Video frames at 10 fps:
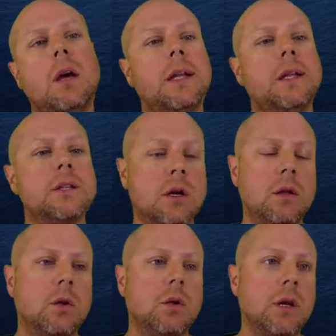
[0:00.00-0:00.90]
and install
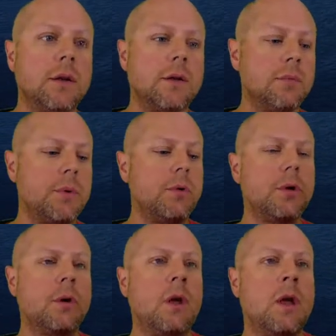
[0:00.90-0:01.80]
locally on their
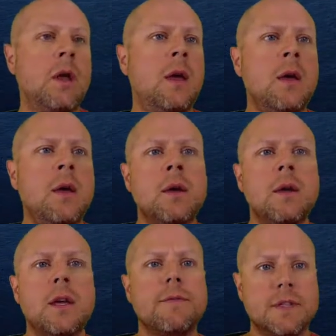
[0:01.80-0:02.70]
computer
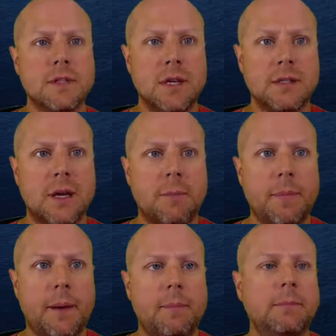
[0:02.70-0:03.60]
if it's a desktop
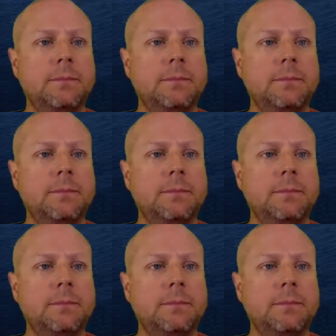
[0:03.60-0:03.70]
app.